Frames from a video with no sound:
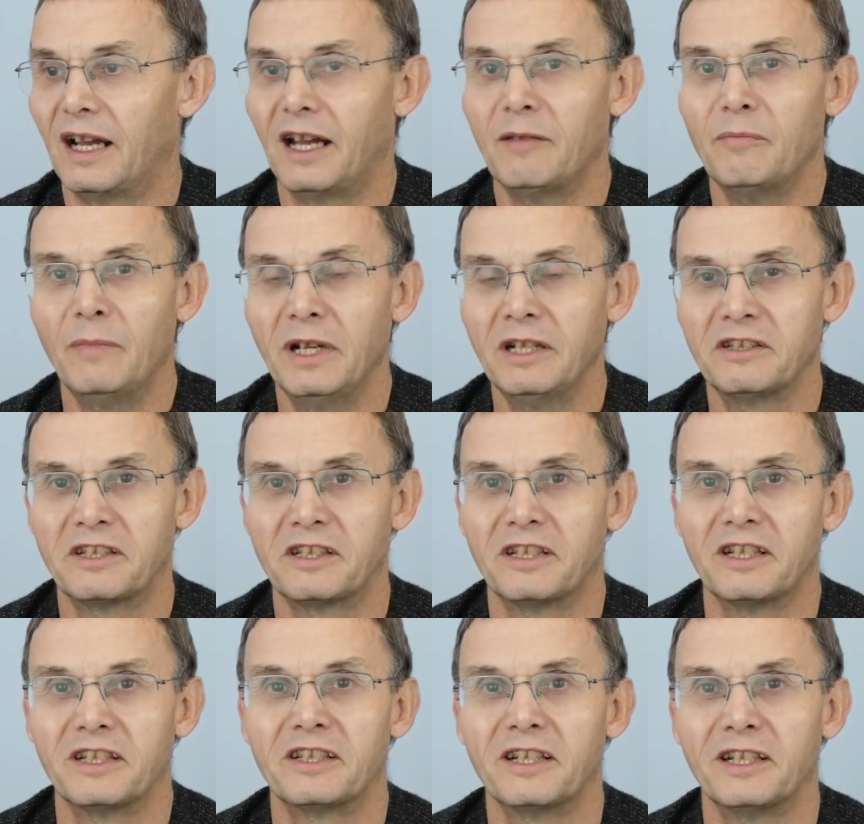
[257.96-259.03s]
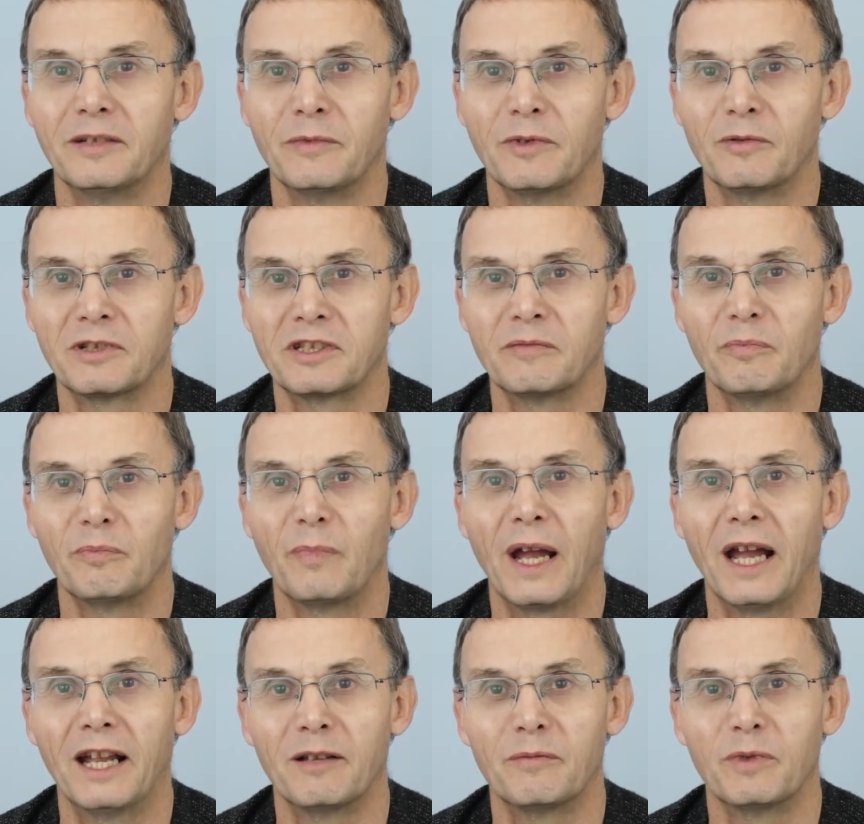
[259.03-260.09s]
and most of the time it wasn't
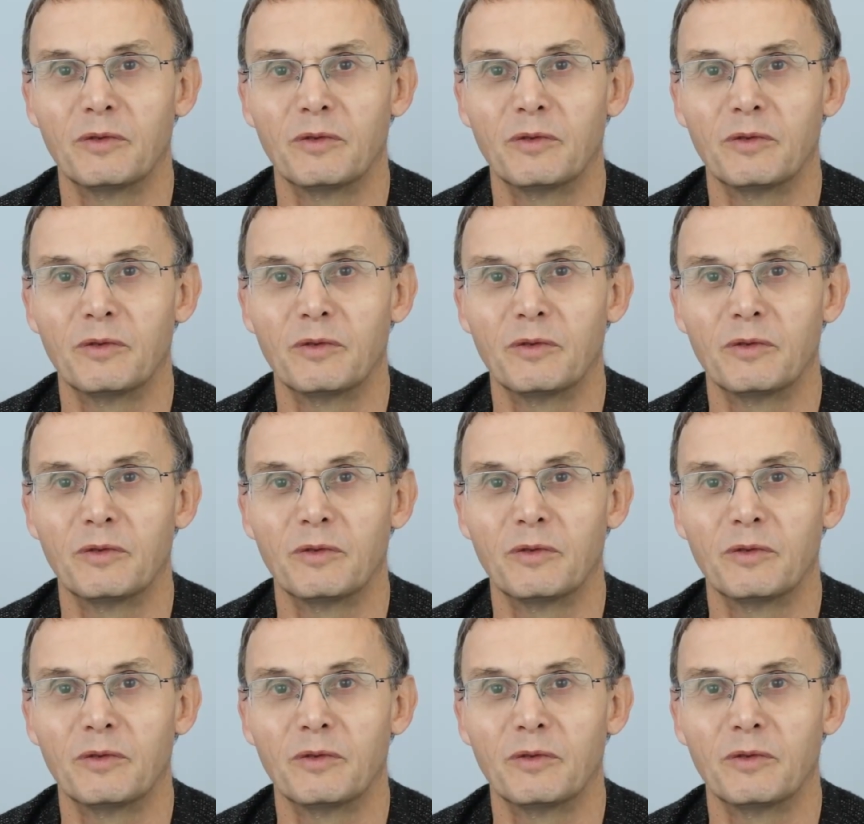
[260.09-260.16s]
bad,